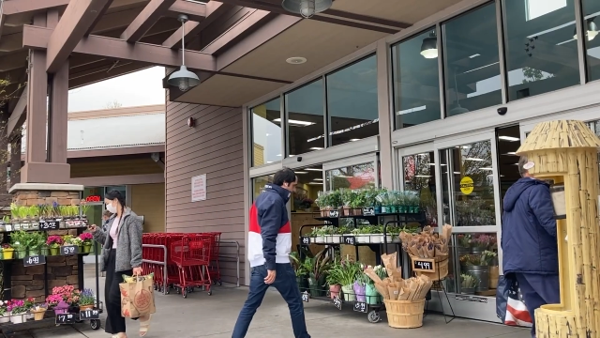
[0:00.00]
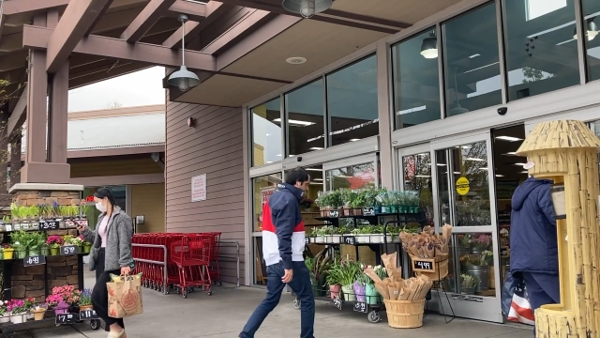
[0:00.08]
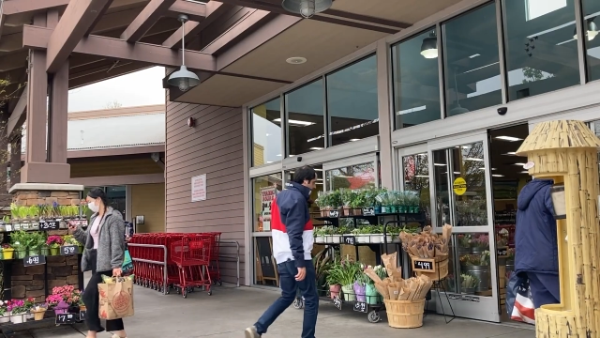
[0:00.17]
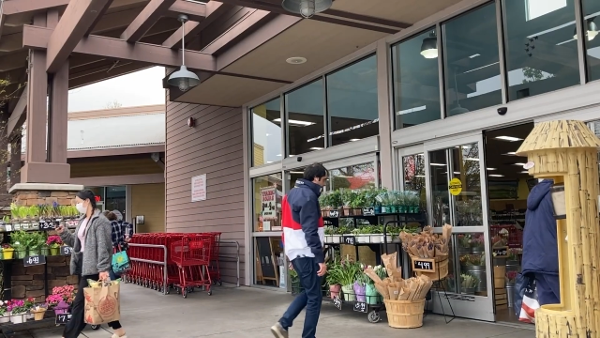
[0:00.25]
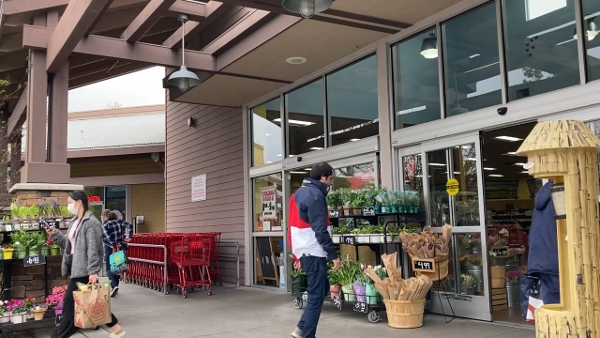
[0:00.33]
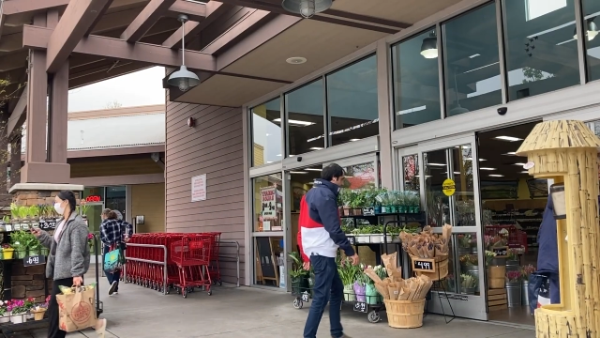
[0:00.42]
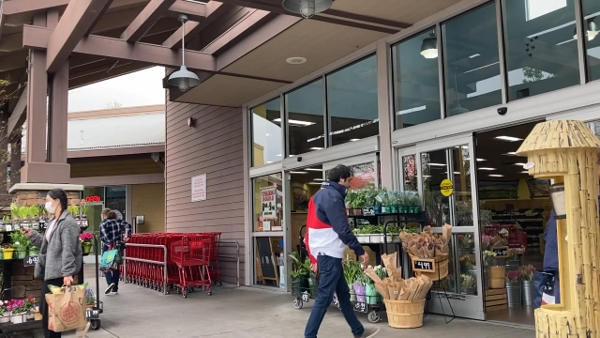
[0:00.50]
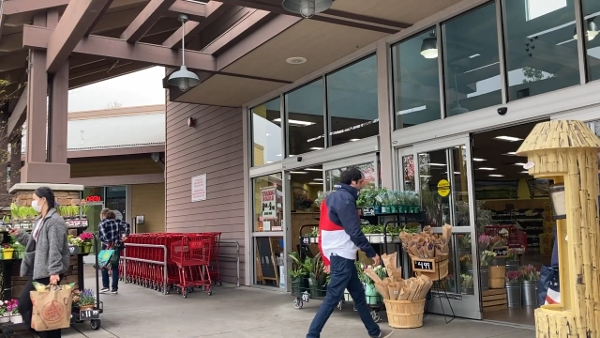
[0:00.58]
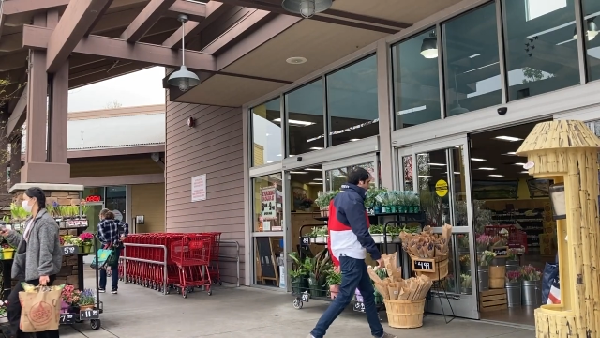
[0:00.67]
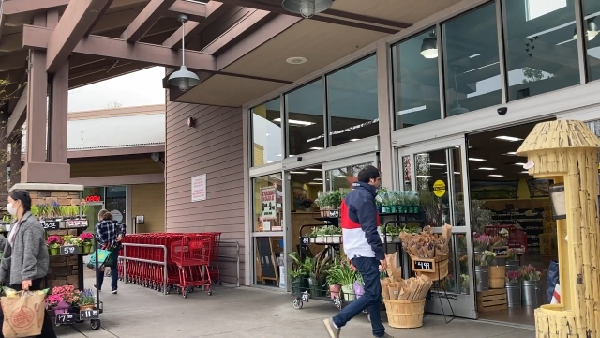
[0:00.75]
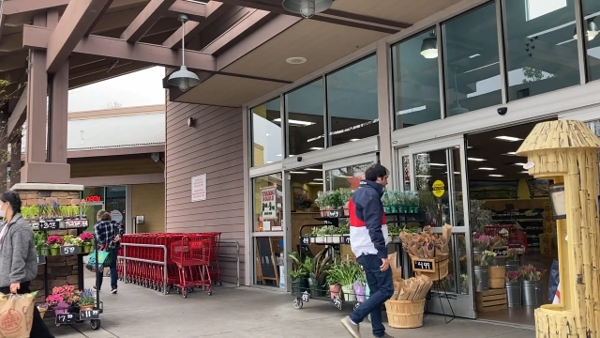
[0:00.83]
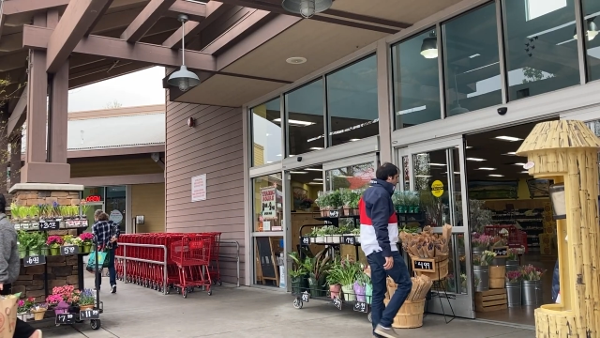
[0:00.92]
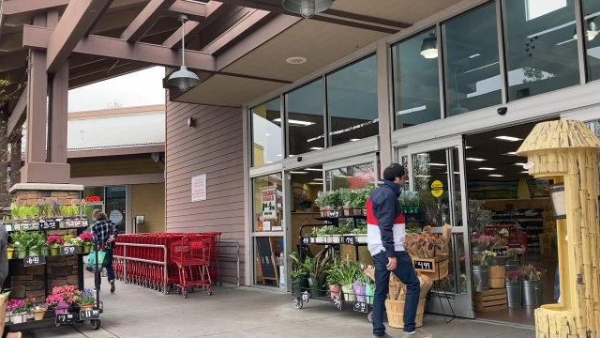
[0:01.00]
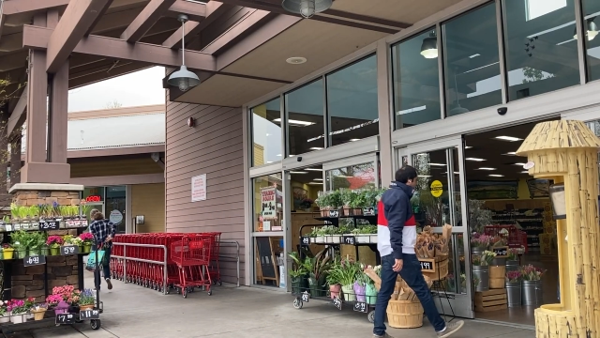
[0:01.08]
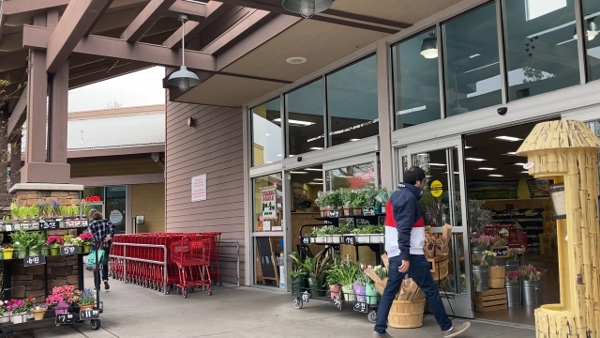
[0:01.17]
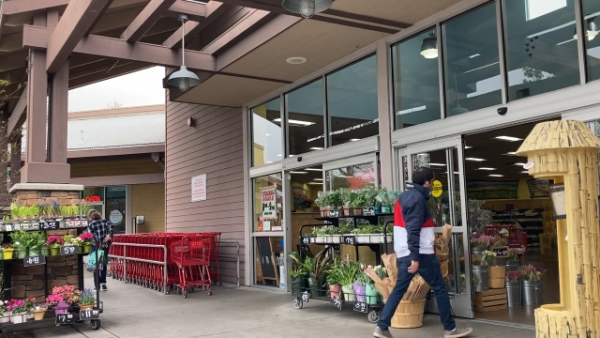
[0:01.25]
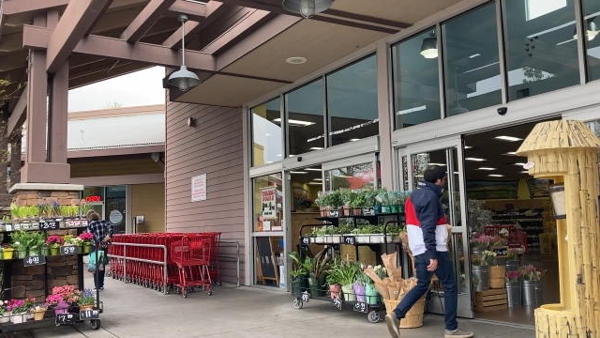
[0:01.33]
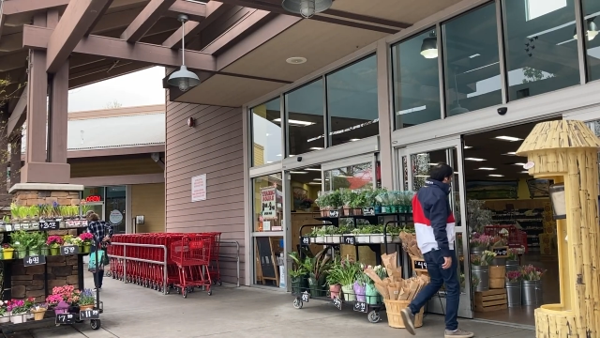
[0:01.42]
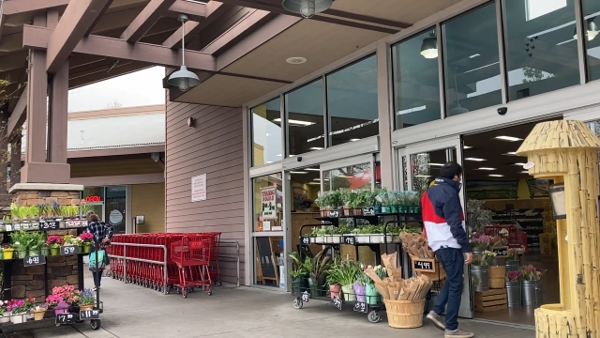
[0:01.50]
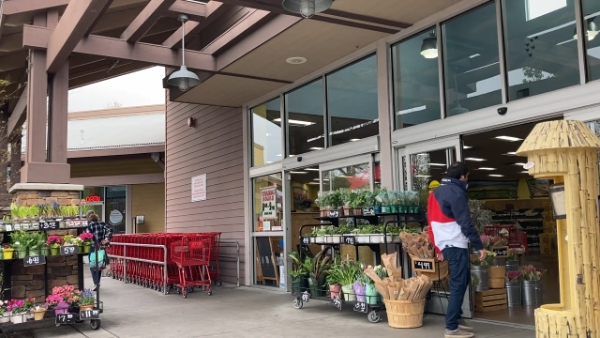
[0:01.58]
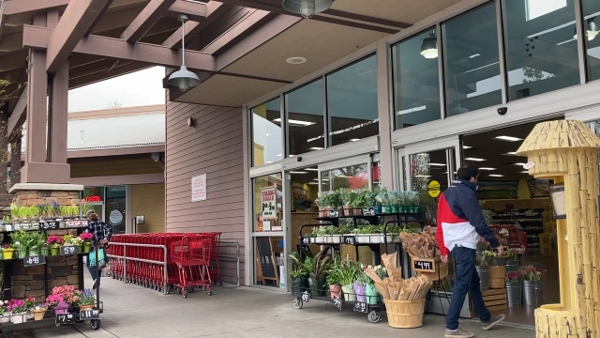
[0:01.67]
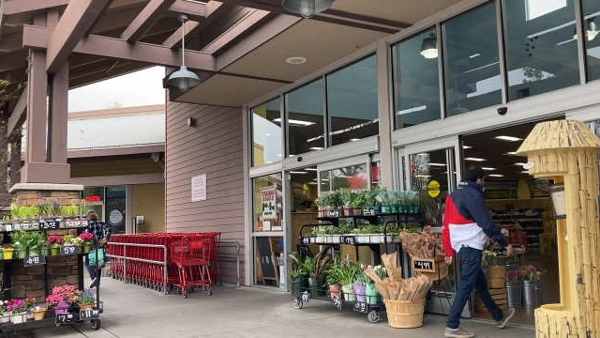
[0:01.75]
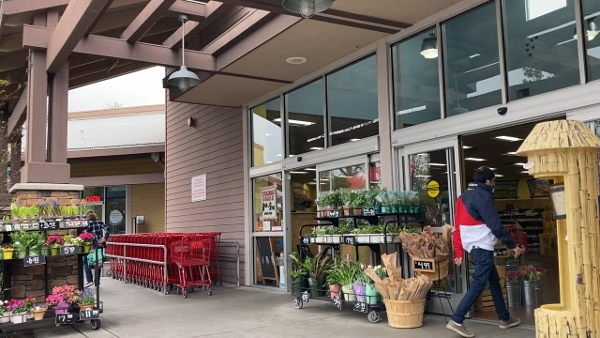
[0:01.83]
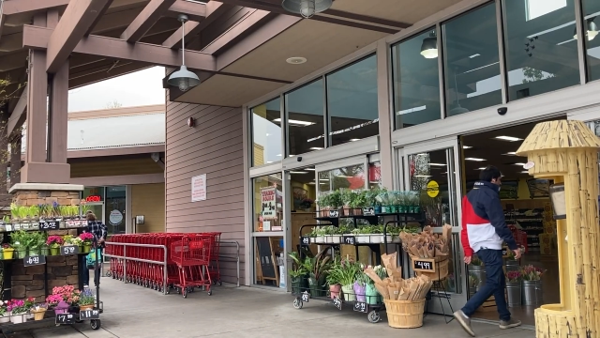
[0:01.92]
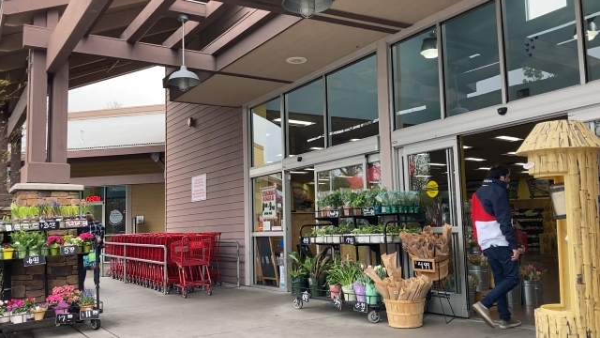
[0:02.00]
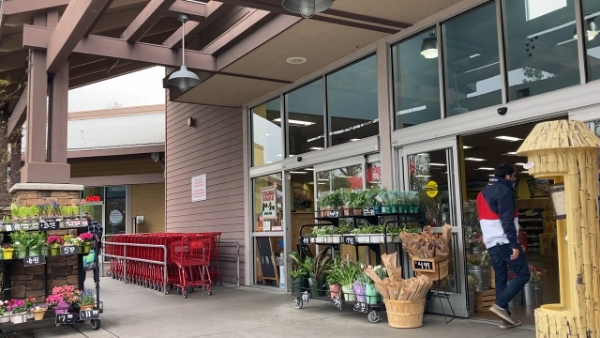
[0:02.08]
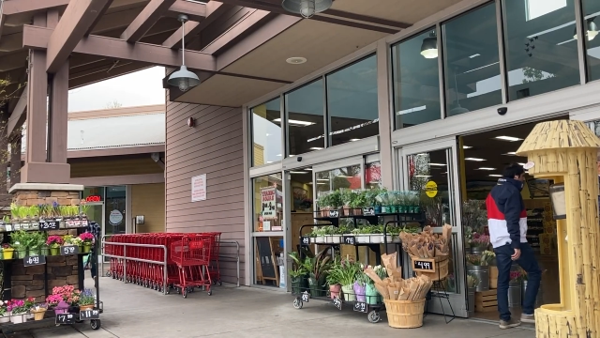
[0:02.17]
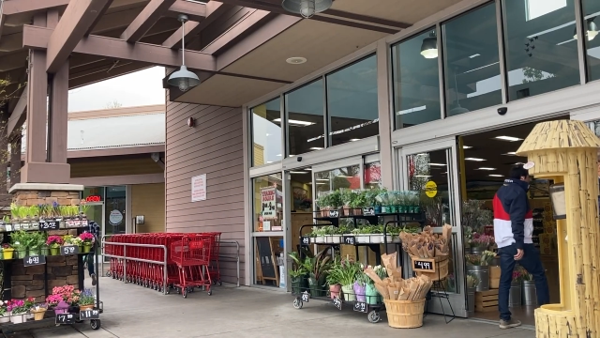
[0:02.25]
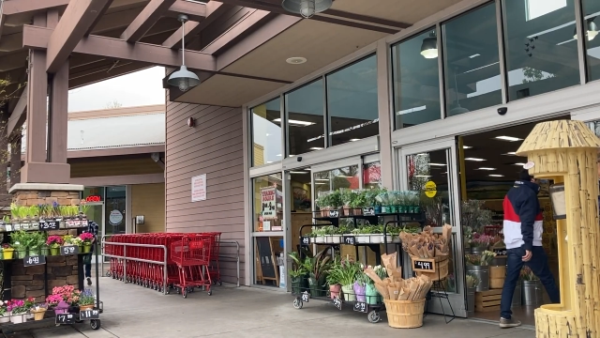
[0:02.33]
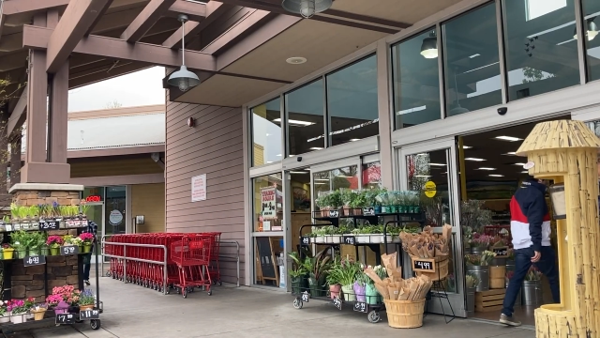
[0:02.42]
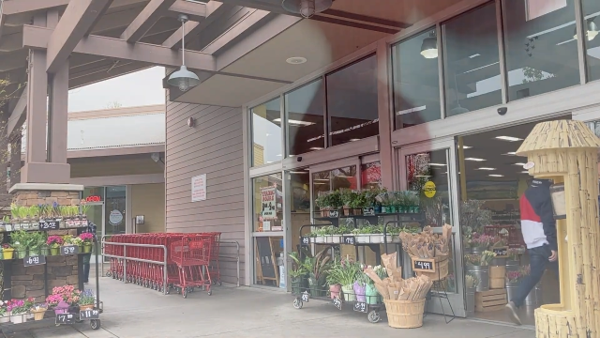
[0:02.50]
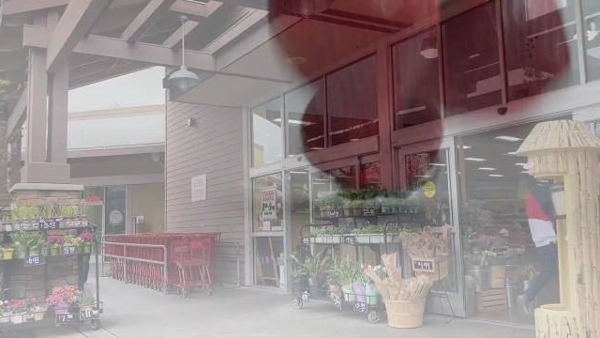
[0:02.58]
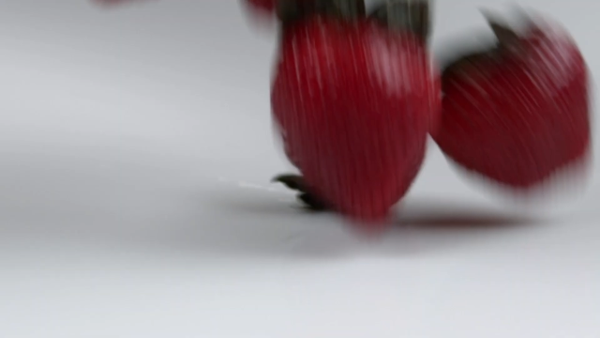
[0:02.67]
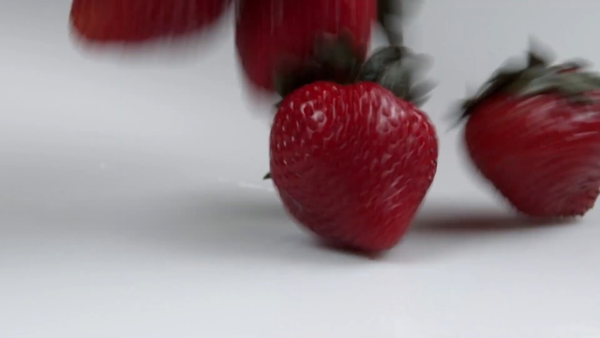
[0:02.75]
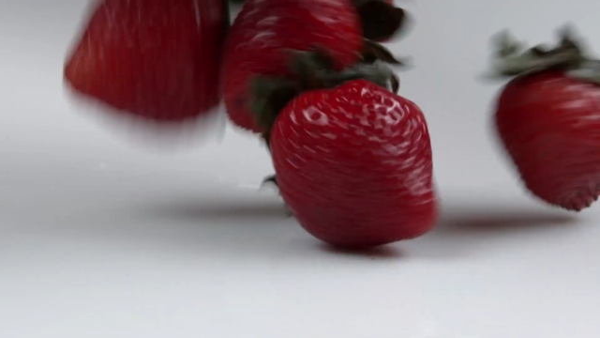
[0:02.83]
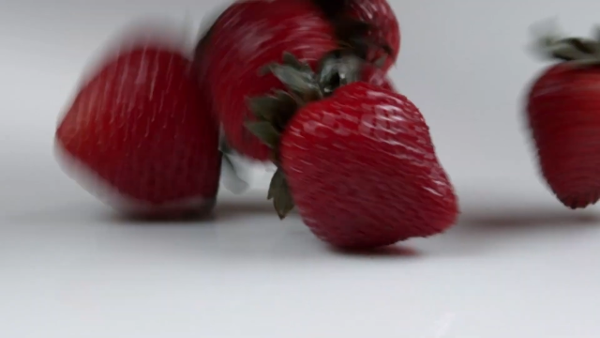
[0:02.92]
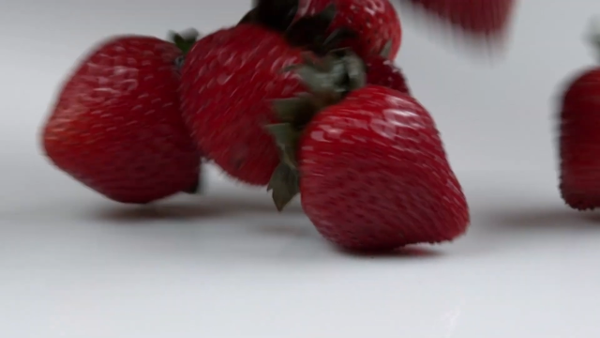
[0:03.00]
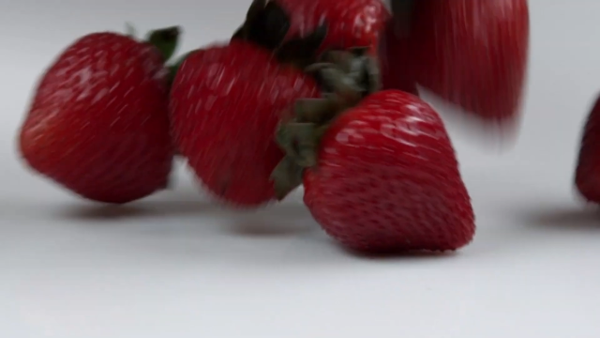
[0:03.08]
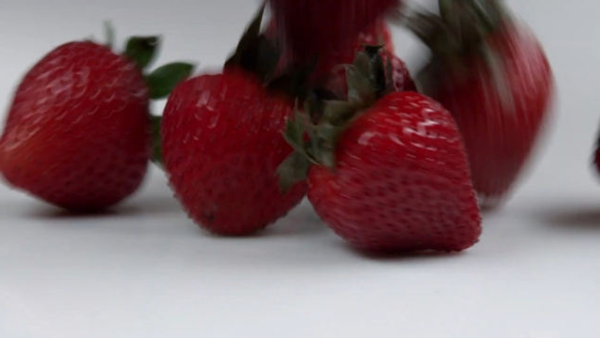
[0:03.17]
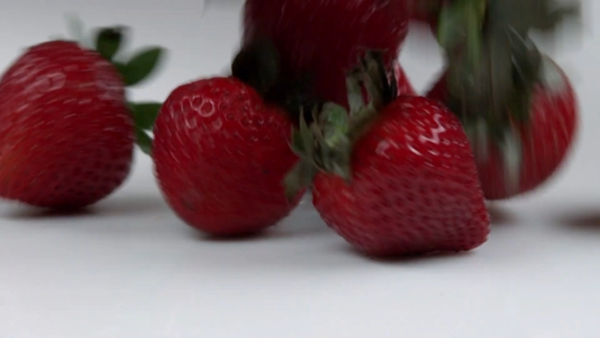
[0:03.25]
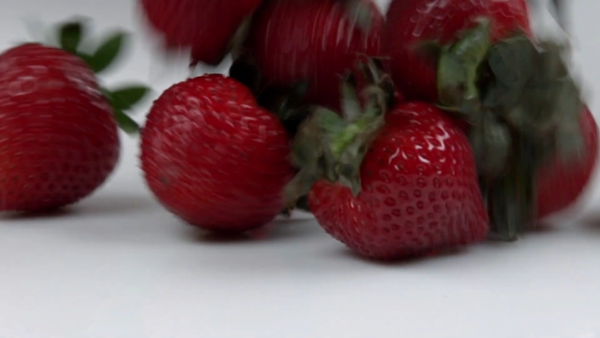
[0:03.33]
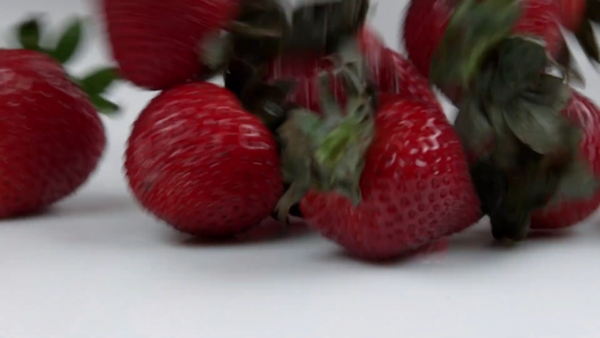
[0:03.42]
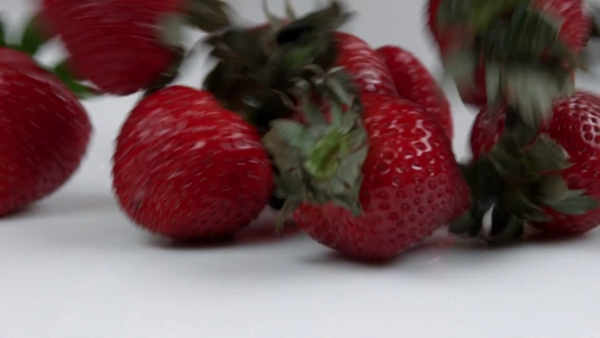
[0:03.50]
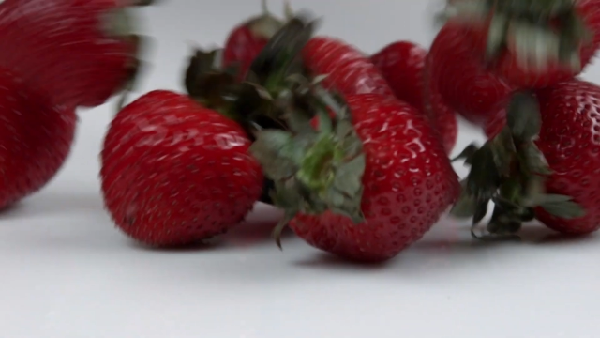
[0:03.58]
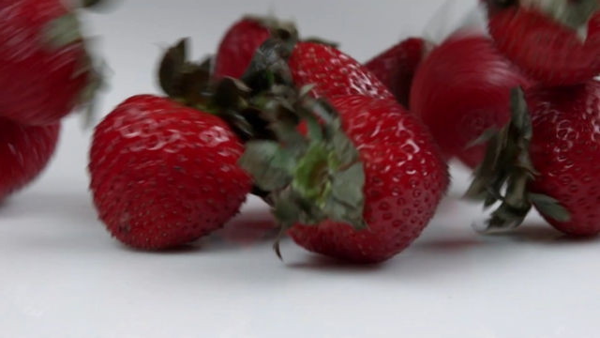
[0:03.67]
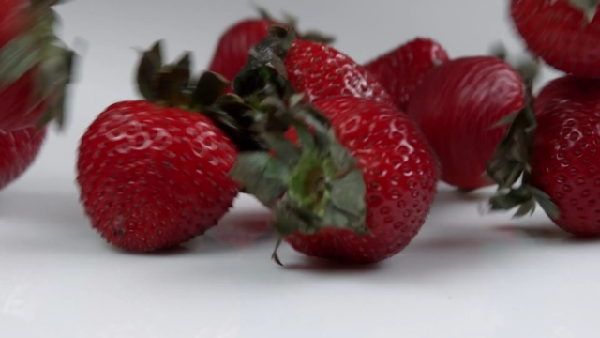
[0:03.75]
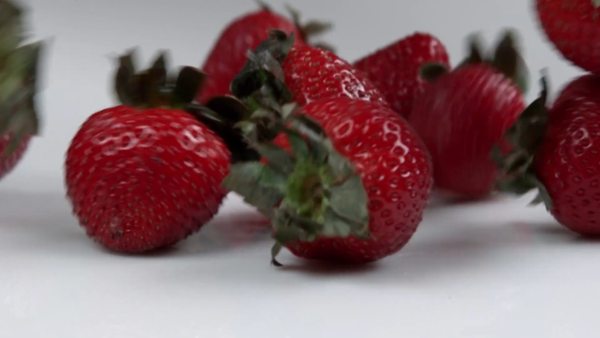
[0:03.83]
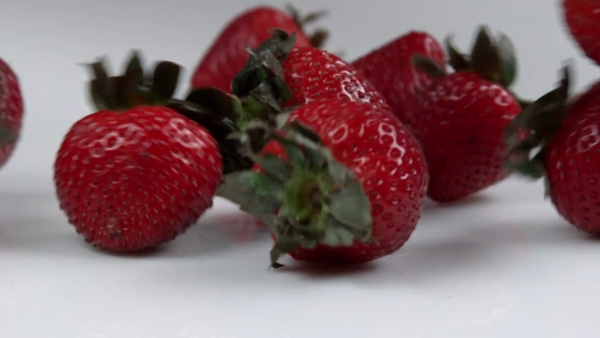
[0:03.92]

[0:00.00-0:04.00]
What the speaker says: No face is visible, so there are no lips to read.